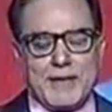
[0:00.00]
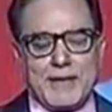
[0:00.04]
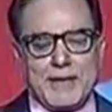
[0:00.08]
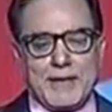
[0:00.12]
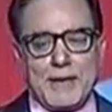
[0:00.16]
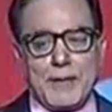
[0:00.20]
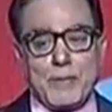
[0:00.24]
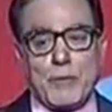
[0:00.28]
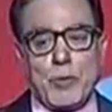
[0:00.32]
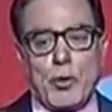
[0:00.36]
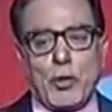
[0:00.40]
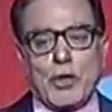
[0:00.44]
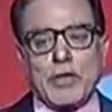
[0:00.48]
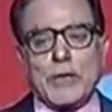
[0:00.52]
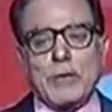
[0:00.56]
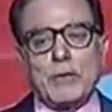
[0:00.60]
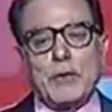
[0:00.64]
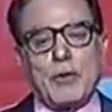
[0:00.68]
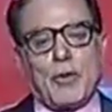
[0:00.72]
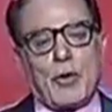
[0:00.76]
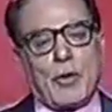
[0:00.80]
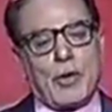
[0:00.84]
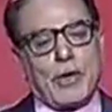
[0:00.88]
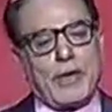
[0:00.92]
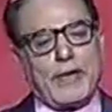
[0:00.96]
they bought him a
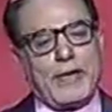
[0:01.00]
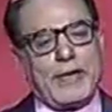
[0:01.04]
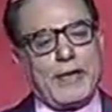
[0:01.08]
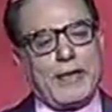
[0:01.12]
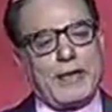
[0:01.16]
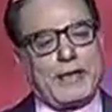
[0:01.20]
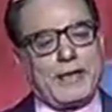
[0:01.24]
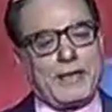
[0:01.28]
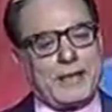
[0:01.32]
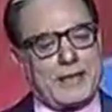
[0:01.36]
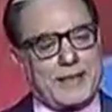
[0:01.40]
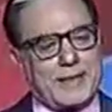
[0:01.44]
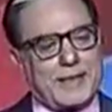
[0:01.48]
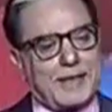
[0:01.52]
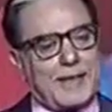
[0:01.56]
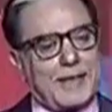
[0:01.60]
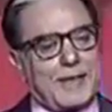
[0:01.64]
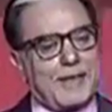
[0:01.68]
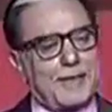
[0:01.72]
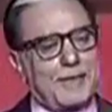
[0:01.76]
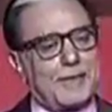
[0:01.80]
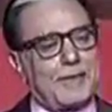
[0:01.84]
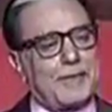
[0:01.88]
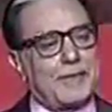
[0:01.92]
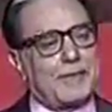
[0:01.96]
holiday
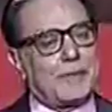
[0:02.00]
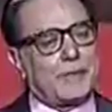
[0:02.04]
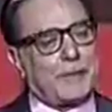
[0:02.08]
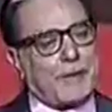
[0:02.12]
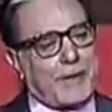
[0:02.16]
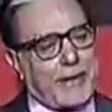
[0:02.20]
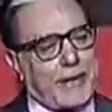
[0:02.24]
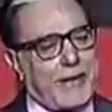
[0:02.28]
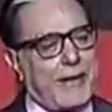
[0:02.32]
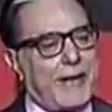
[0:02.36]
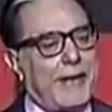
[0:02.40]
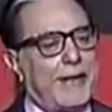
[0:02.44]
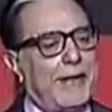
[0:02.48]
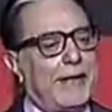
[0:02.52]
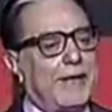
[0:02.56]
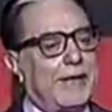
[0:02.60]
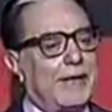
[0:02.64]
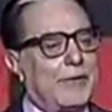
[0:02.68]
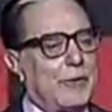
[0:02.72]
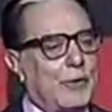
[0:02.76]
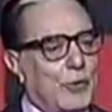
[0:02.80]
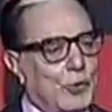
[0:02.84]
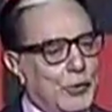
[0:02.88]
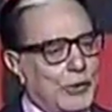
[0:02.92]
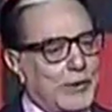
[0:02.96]
ticket, paid
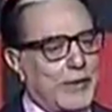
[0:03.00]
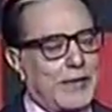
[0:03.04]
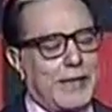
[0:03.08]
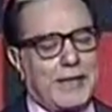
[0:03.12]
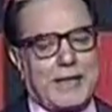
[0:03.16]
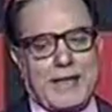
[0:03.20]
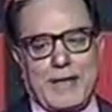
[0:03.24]
hotel,